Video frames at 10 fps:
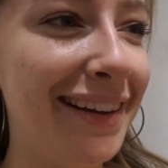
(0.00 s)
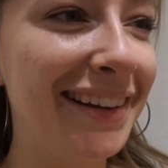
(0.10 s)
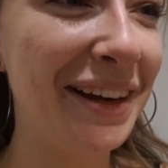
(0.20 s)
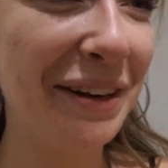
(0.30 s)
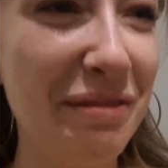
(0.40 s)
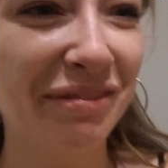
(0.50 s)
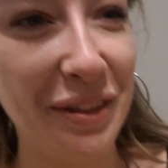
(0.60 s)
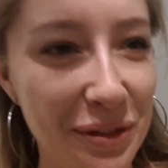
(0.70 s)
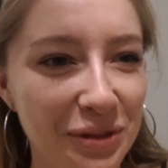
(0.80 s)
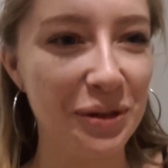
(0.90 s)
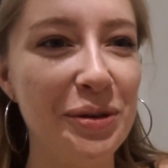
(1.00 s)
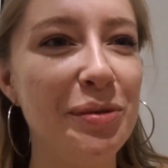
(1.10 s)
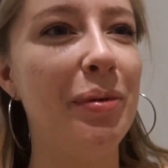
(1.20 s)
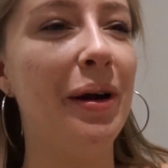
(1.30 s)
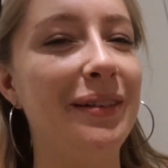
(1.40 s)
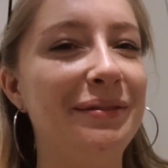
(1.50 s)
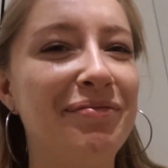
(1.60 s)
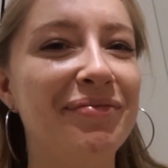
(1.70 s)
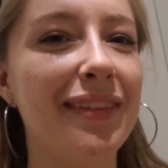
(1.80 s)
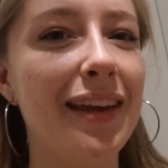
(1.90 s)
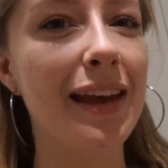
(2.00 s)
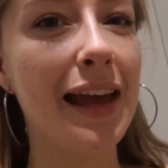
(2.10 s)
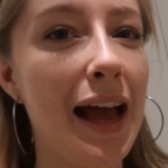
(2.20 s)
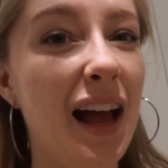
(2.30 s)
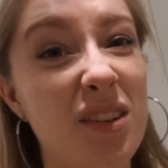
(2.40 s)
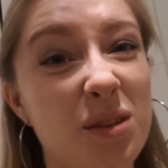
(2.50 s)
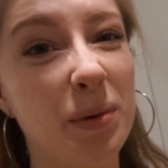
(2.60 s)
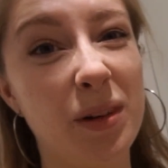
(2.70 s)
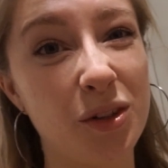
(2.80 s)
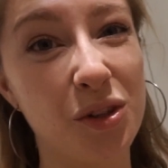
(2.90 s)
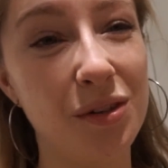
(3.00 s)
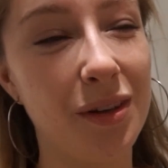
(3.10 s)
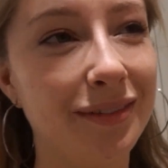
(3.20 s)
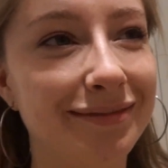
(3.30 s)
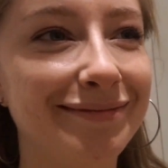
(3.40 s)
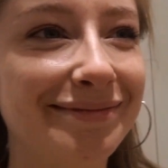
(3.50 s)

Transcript: I couldn't find the shoes, but I just put that shoe on.